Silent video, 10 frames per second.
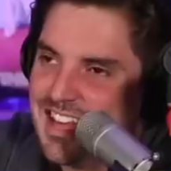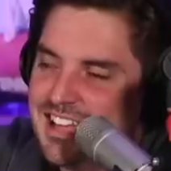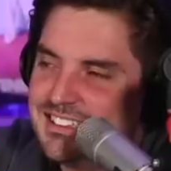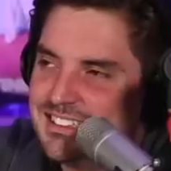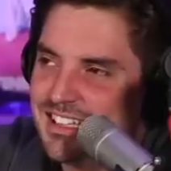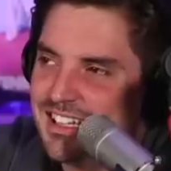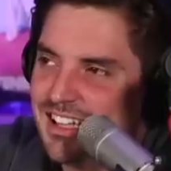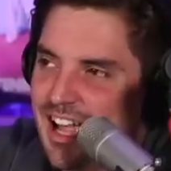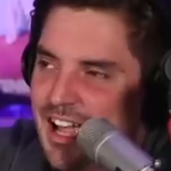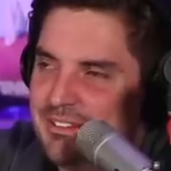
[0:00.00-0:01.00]
That's,
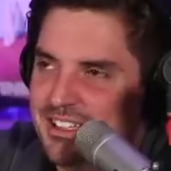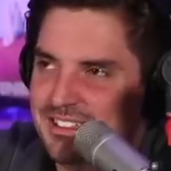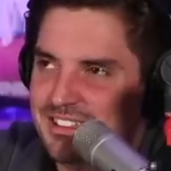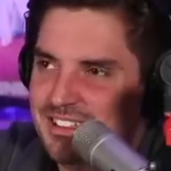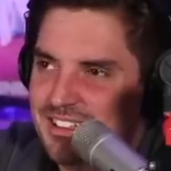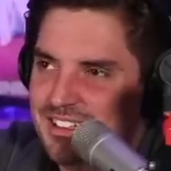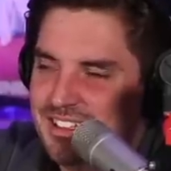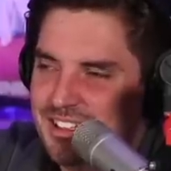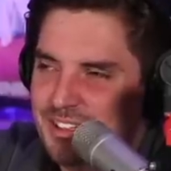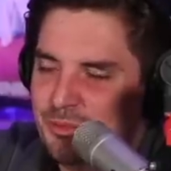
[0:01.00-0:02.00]
I mean,
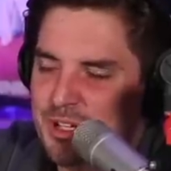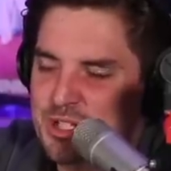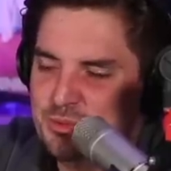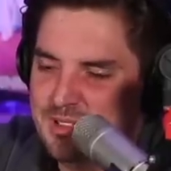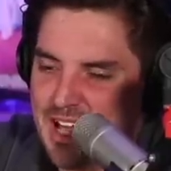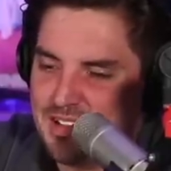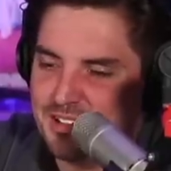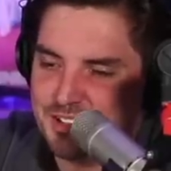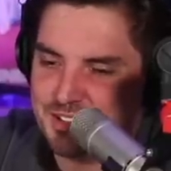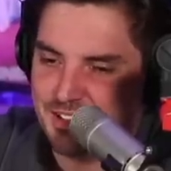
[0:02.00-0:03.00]
when you get an
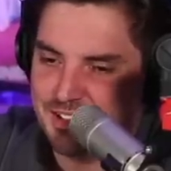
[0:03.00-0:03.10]
audition